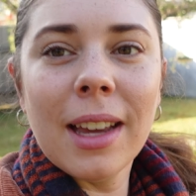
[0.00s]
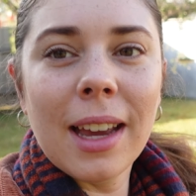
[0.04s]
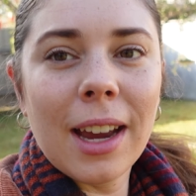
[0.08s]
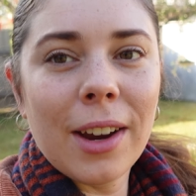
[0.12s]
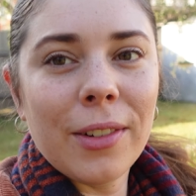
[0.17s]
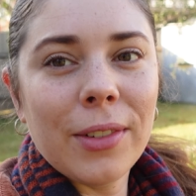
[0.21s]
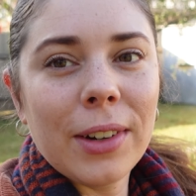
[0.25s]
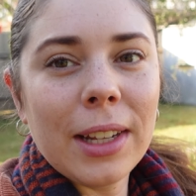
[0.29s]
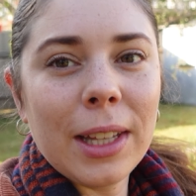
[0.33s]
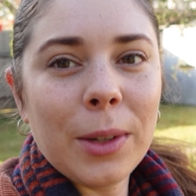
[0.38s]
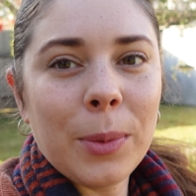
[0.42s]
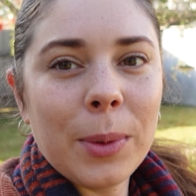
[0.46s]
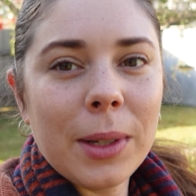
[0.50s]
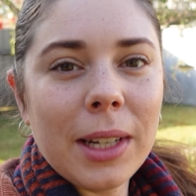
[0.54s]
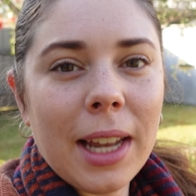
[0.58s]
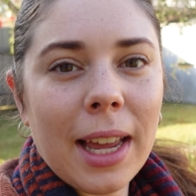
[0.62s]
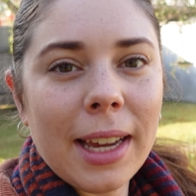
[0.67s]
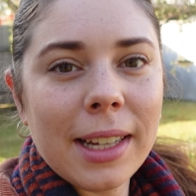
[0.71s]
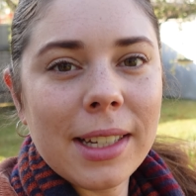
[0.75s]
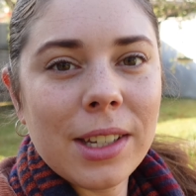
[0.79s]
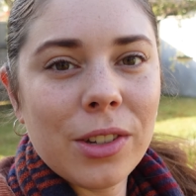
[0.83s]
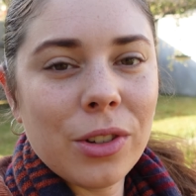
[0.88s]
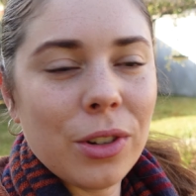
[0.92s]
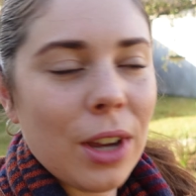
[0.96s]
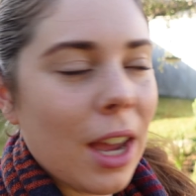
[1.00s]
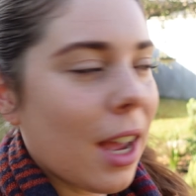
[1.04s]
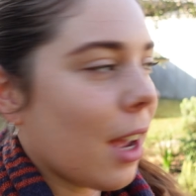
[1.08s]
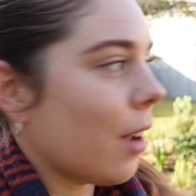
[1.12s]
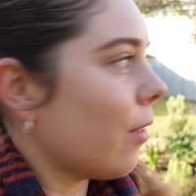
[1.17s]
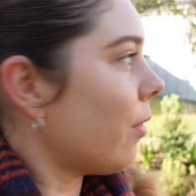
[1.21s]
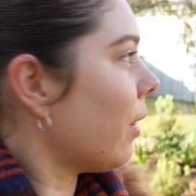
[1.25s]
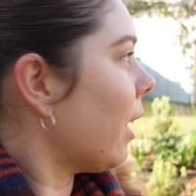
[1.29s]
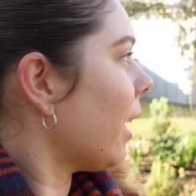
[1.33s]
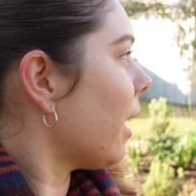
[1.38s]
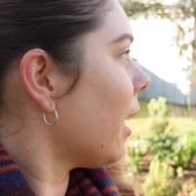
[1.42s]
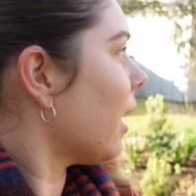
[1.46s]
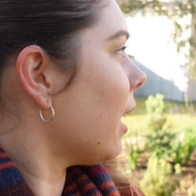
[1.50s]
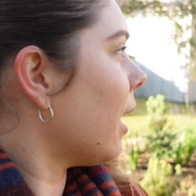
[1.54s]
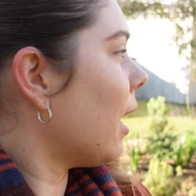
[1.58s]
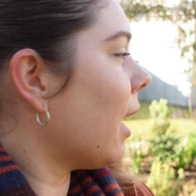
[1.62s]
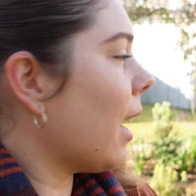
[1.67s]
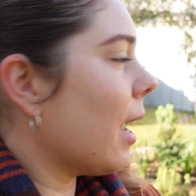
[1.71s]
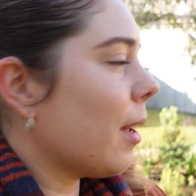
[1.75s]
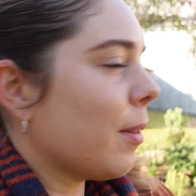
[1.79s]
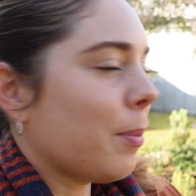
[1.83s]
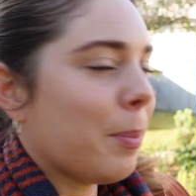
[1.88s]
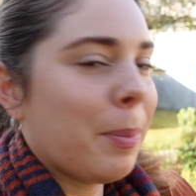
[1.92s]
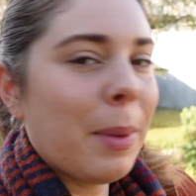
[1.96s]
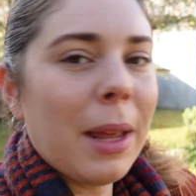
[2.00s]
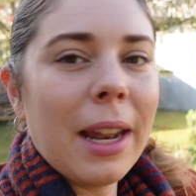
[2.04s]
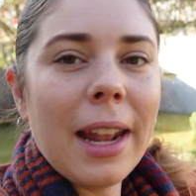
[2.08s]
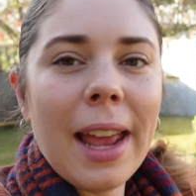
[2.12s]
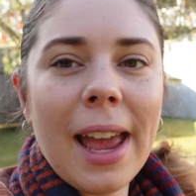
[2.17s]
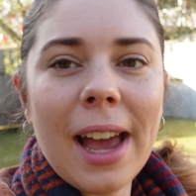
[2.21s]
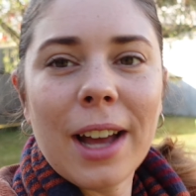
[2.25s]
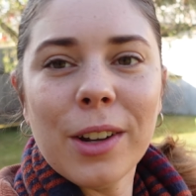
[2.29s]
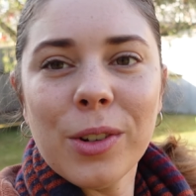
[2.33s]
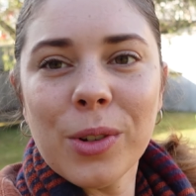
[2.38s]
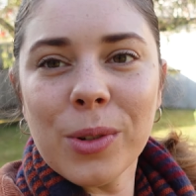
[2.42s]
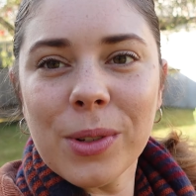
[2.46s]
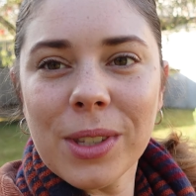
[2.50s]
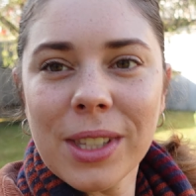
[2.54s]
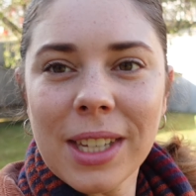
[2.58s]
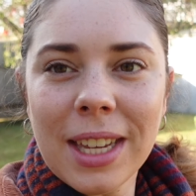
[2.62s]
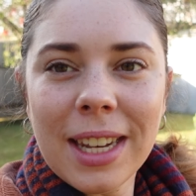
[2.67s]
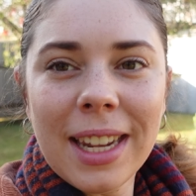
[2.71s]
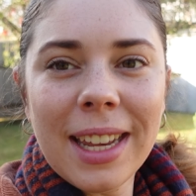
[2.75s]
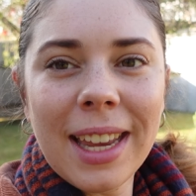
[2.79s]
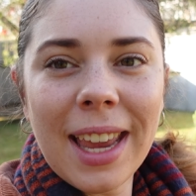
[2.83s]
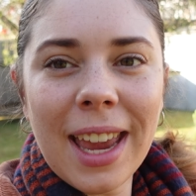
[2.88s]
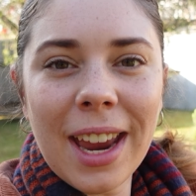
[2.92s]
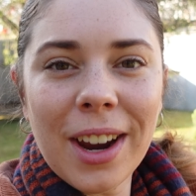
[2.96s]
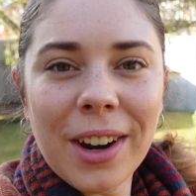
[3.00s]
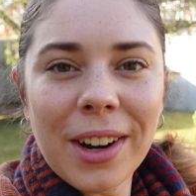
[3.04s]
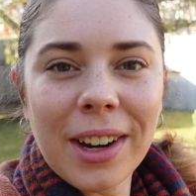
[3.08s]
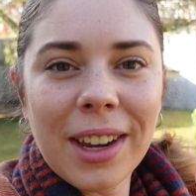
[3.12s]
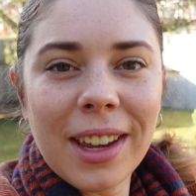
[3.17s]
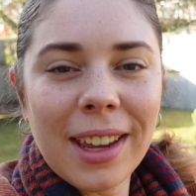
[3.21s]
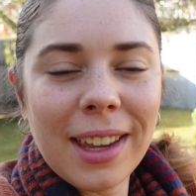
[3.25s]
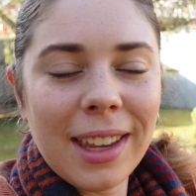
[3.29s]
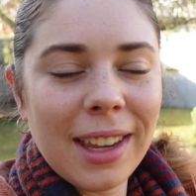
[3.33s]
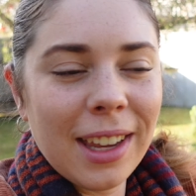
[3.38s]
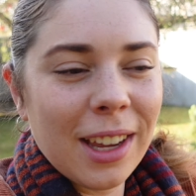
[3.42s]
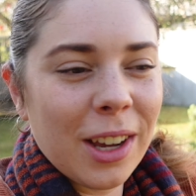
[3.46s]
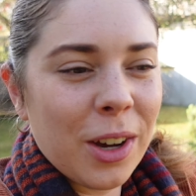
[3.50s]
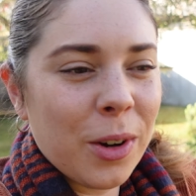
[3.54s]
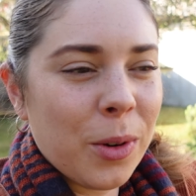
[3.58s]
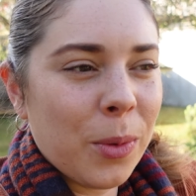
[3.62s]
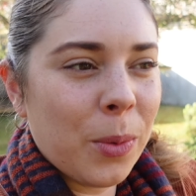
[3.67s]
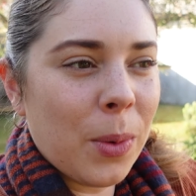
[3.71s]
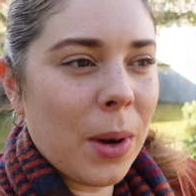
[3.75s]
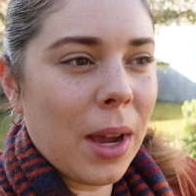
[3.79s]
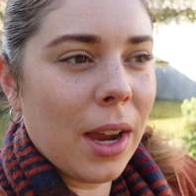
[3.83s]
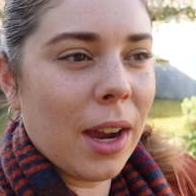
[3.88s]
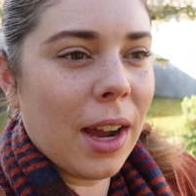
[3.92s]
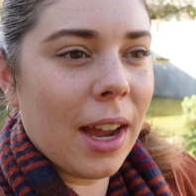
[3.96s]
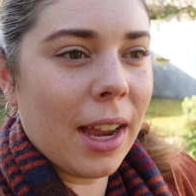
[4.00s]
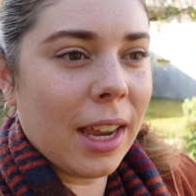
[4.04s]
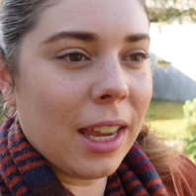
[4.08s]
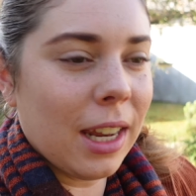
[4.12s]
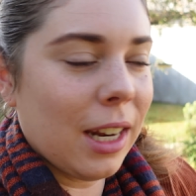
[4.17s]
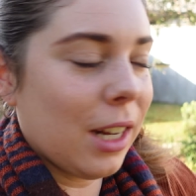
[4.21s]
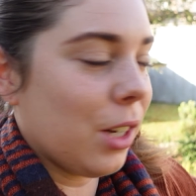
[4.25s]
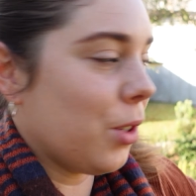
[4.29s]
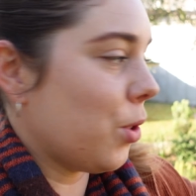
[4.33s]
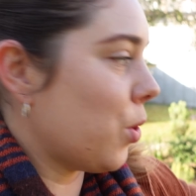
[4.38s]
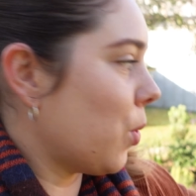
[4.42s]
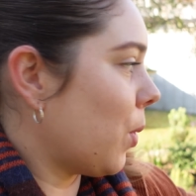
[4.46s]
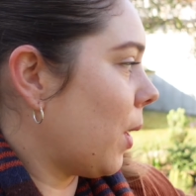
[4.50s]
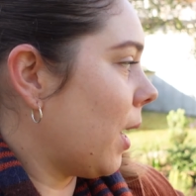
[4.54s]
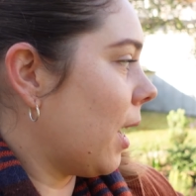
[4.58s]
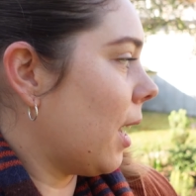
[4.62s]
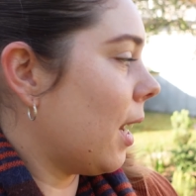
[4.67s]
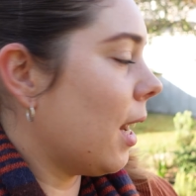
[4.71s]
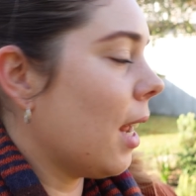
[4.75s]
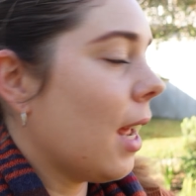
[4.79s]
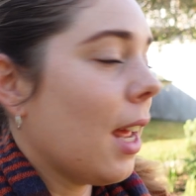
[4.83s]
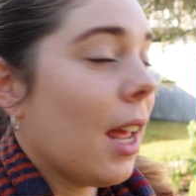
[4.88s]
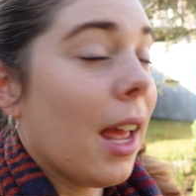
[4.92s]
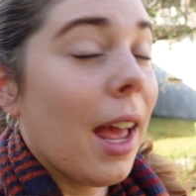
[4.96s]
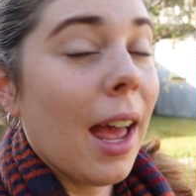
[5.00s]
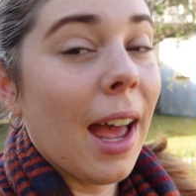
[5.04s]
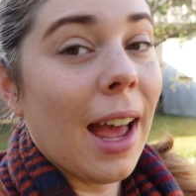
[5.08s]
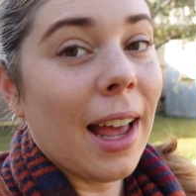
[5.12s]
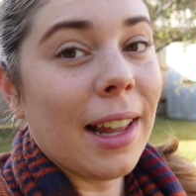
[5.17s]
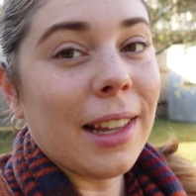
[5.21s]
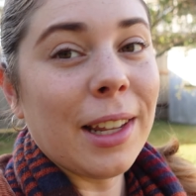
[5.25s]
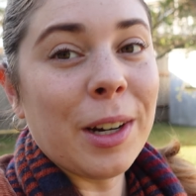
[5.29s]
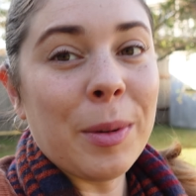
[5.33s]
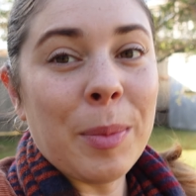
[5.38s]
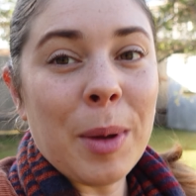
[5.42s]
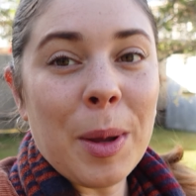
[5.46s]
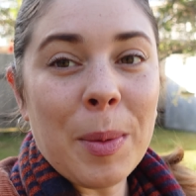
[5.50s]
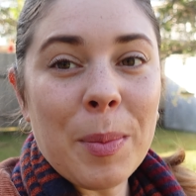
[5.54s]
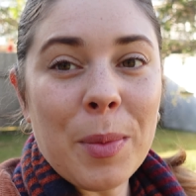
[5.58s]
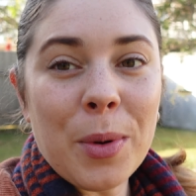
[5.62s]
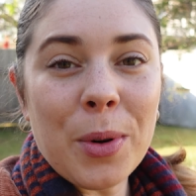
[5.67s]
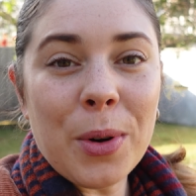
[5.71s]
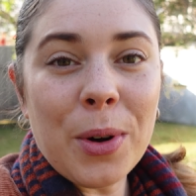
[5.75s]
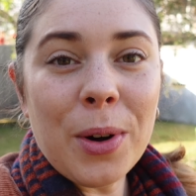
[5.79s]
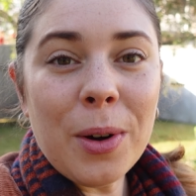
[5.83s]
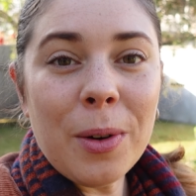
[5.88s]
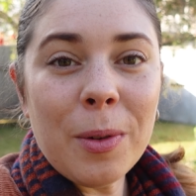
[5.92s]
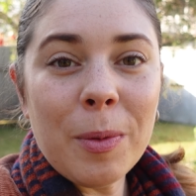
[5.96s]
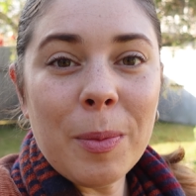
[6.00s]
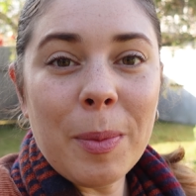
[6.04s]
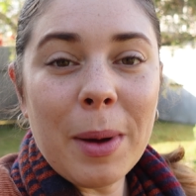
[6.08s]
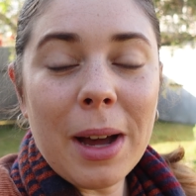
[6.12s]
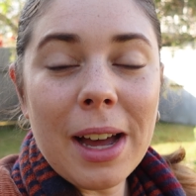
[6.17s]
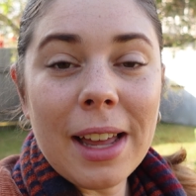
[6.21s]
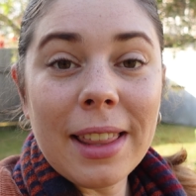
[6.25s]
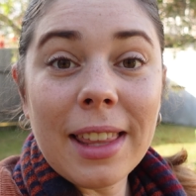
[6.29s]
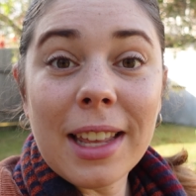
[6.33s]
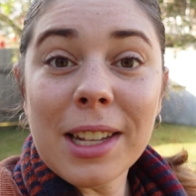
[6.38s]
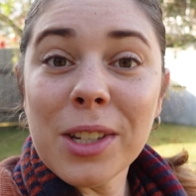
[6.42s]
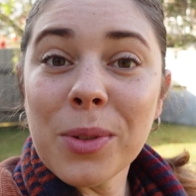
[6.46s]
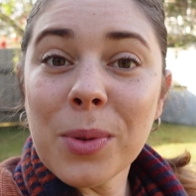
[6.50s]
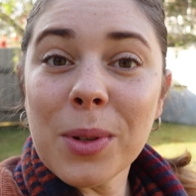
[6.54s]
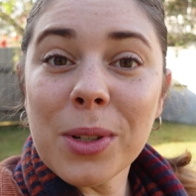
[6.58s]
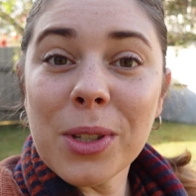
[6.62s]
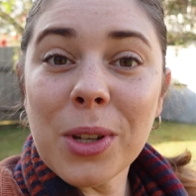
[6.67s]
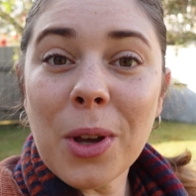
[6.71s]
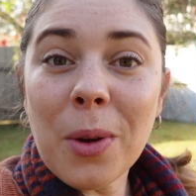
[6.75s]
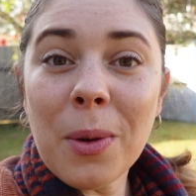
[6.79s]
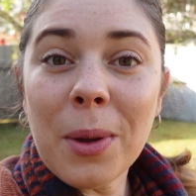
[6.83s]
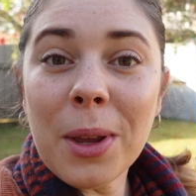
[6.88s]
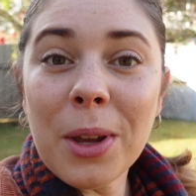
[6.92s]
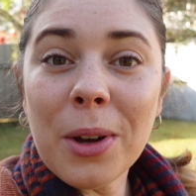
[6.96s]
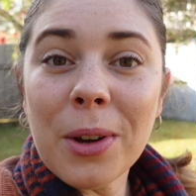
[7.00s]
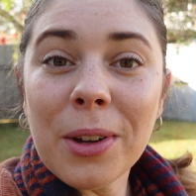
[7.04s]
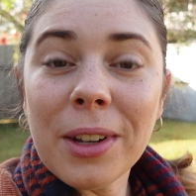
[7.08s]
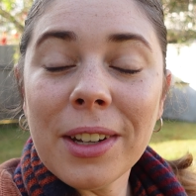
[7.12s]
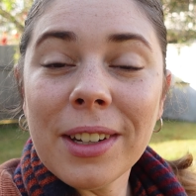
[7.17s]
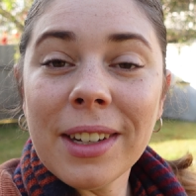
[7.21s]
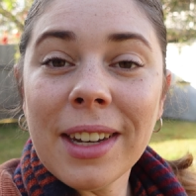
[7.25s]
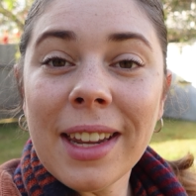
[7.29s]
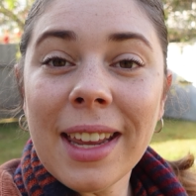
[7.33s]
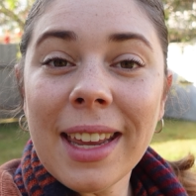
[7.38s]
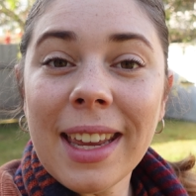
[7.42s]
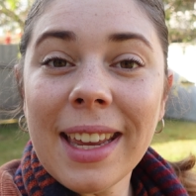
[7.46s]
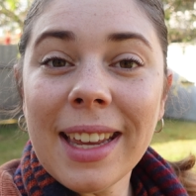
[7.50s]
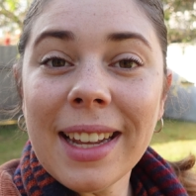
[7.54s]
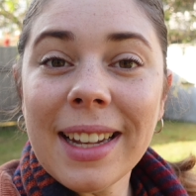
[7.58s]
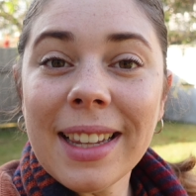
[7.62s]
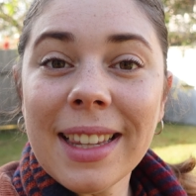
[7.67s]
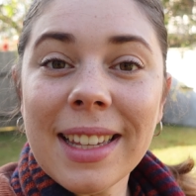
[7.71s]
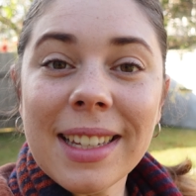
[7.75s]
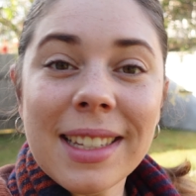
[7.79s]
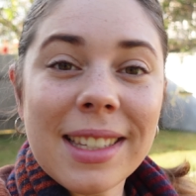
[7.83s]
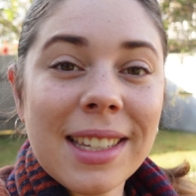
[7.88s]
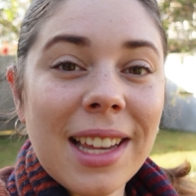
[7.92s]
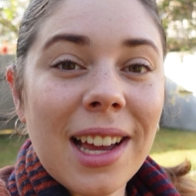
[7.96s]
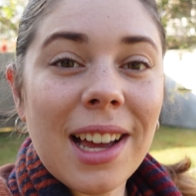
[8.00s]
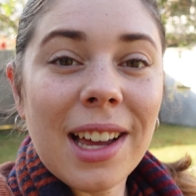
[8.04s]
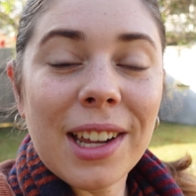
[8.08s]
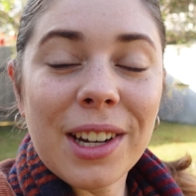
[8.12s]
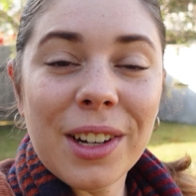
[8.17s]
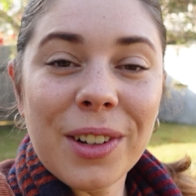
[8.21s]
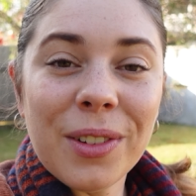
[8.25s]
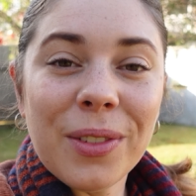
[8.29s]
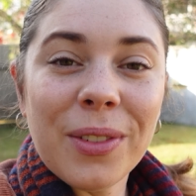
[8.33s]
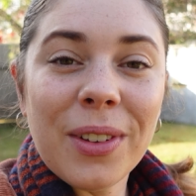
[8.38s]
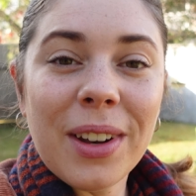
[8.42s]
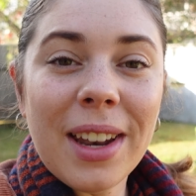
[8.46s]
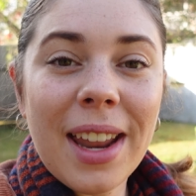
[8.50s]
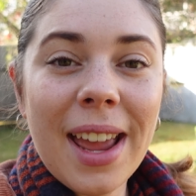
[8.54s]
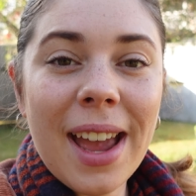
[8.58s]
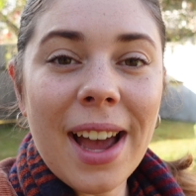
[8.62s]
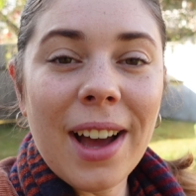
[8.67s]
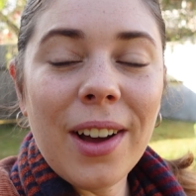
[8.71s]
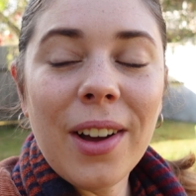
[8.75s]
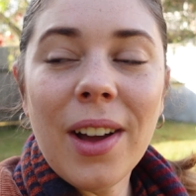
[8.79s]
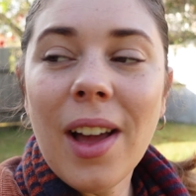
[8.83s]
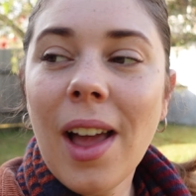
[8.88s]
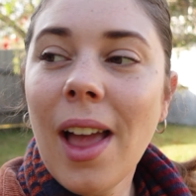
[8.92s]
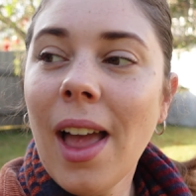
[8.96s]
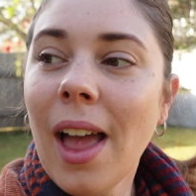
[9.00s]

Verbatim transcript: I really would like to have like a better outdoor seating area here where I can enjoy it a little bit more, but that's what's going on in this garden for now